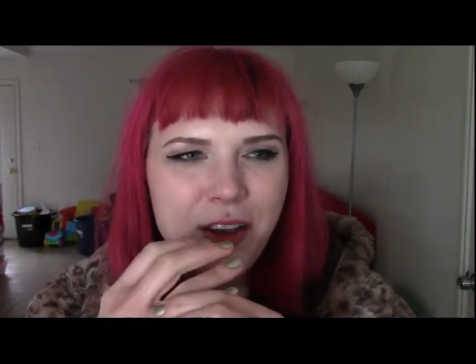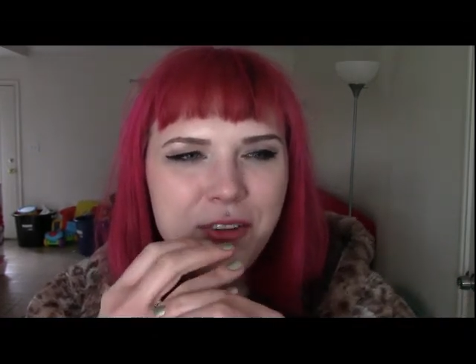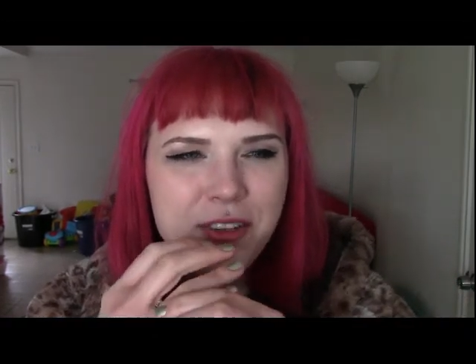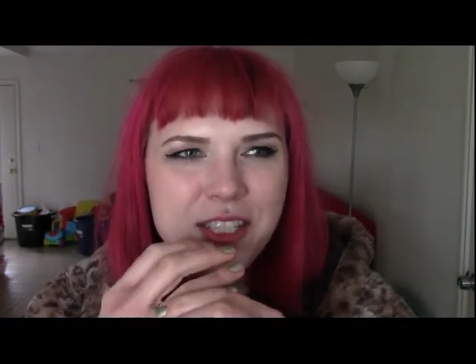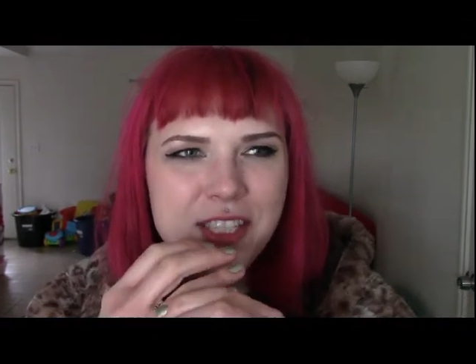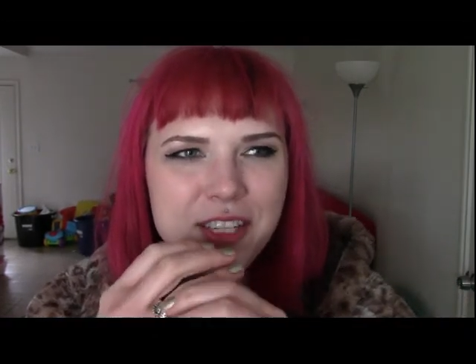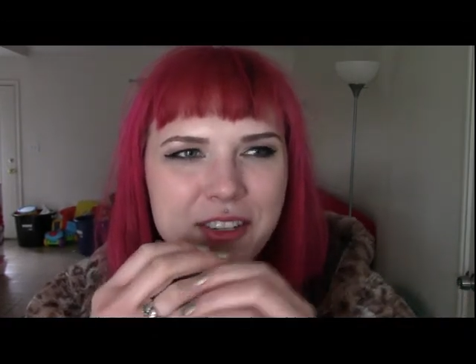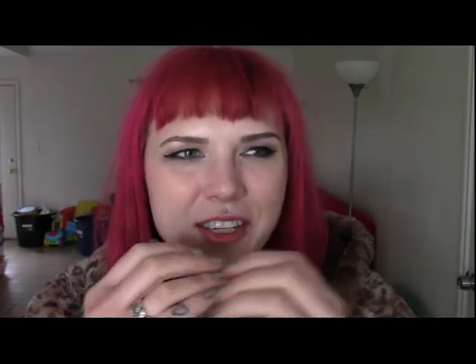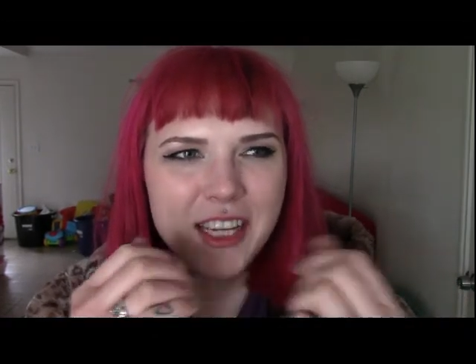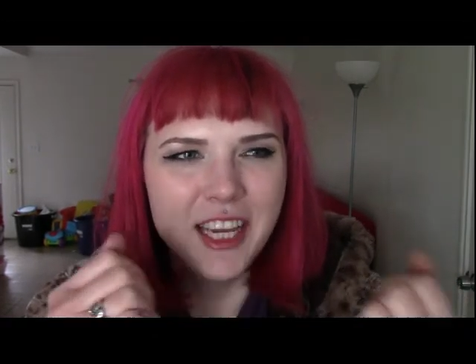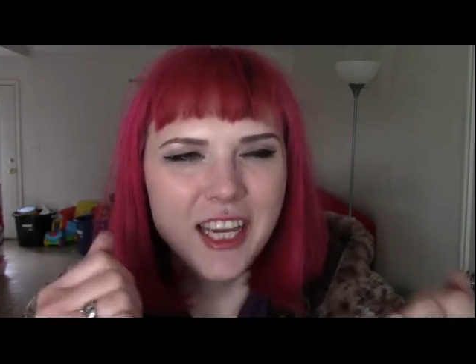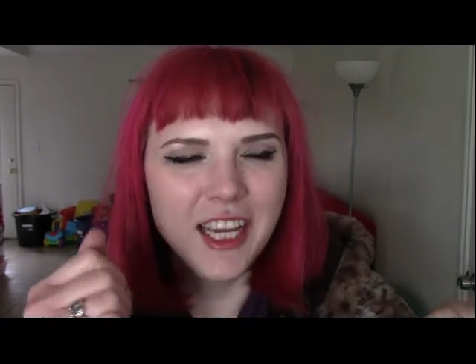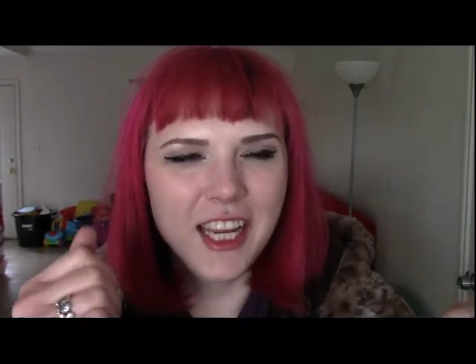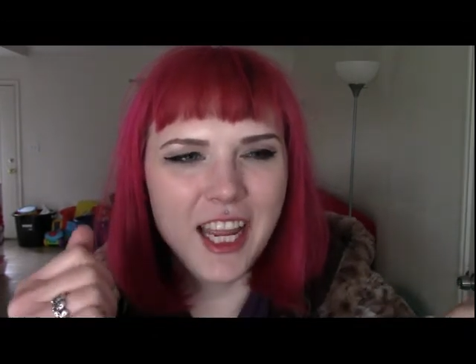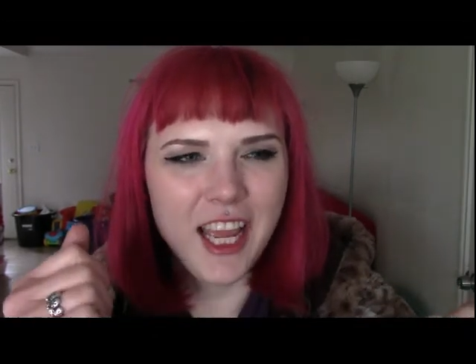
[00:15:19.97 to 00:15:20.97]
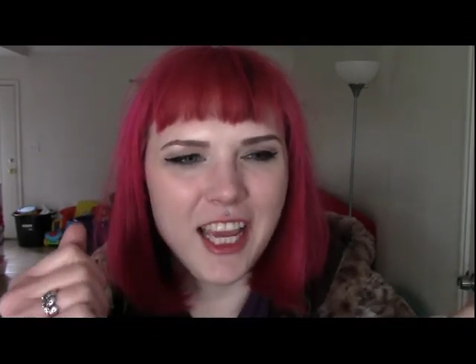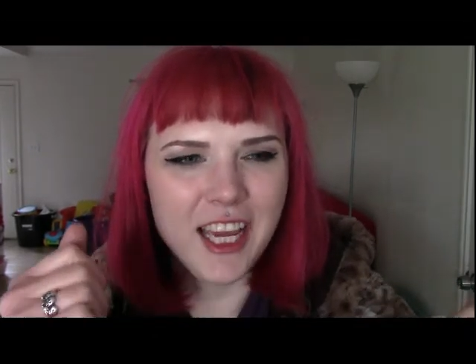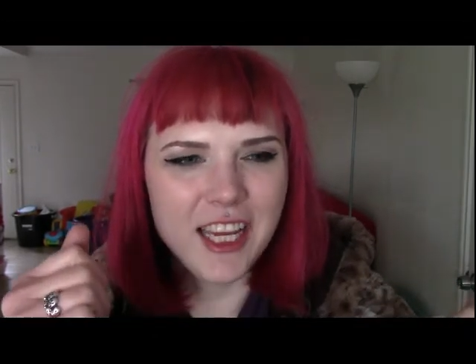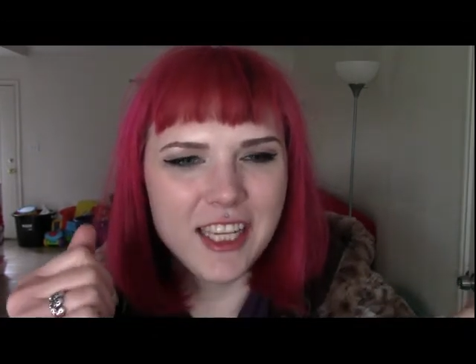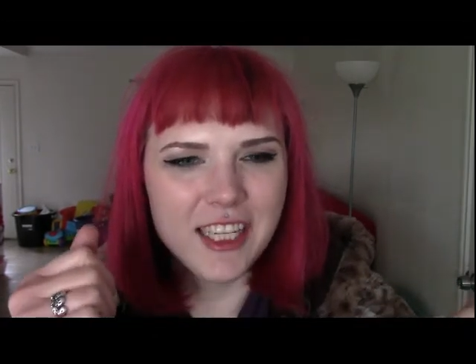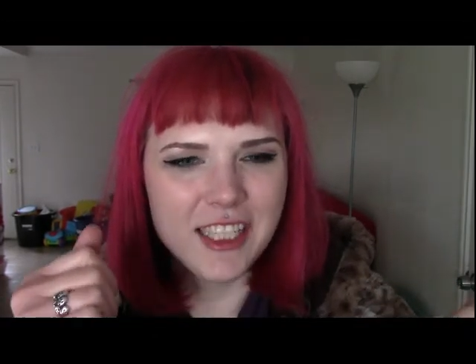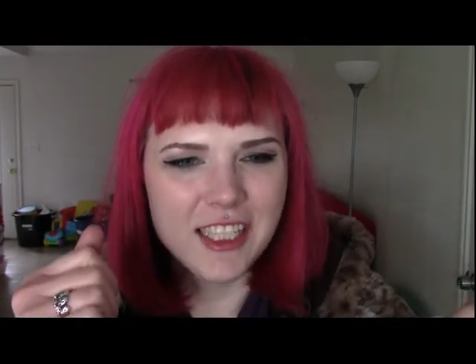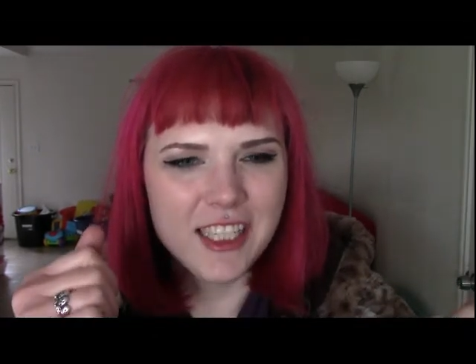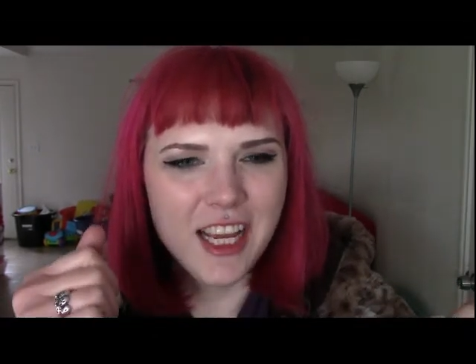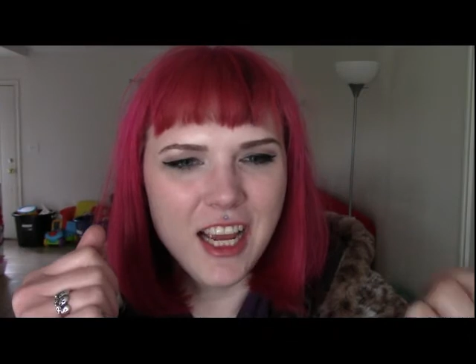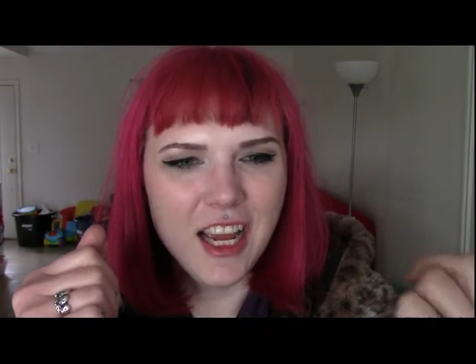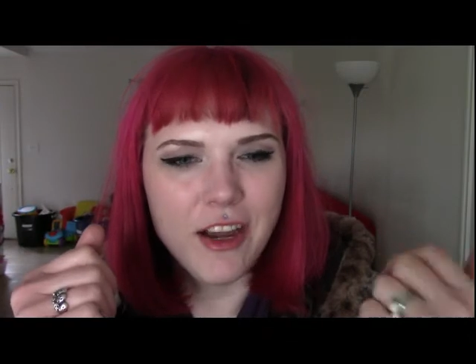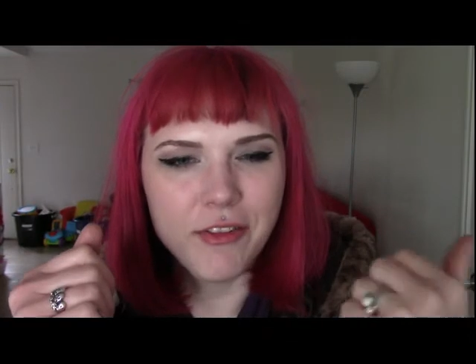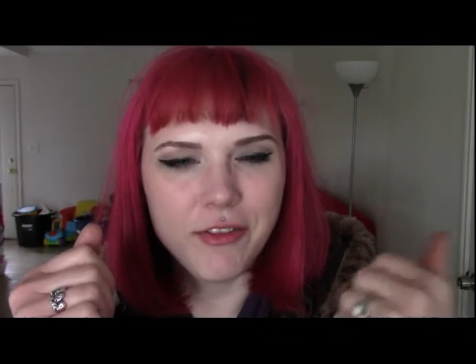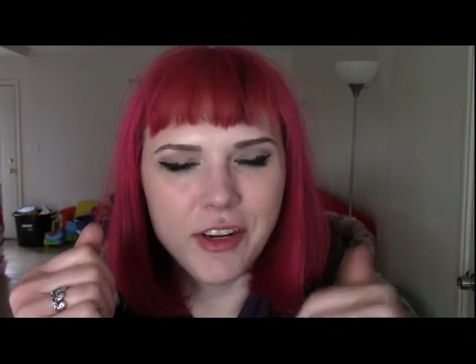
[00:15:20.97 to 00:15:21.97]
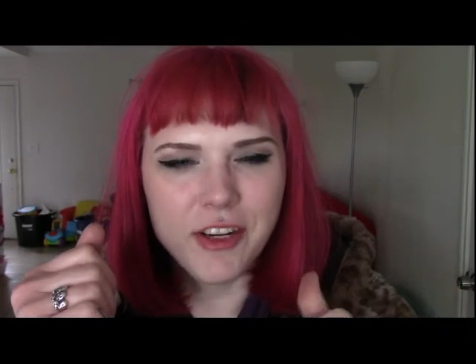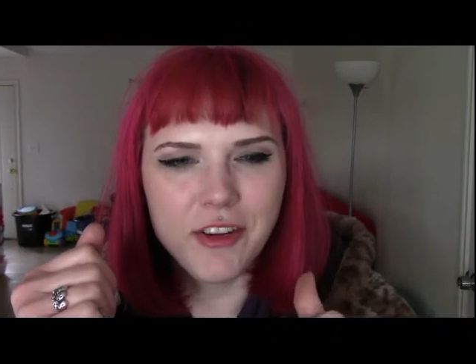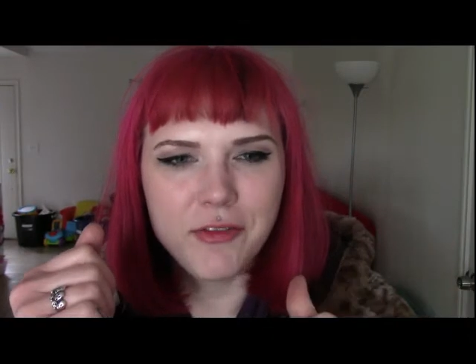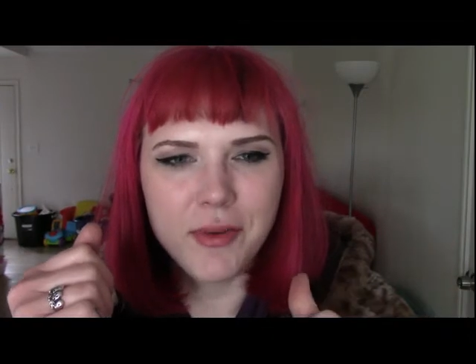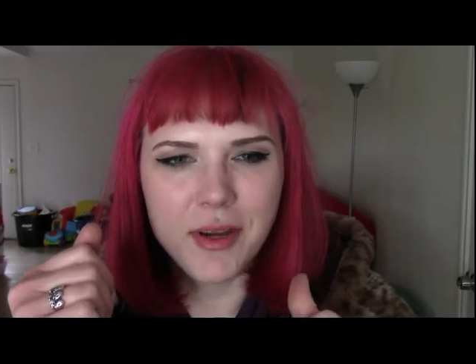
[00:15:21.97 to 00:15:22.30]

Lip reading: was doing it, and a friend of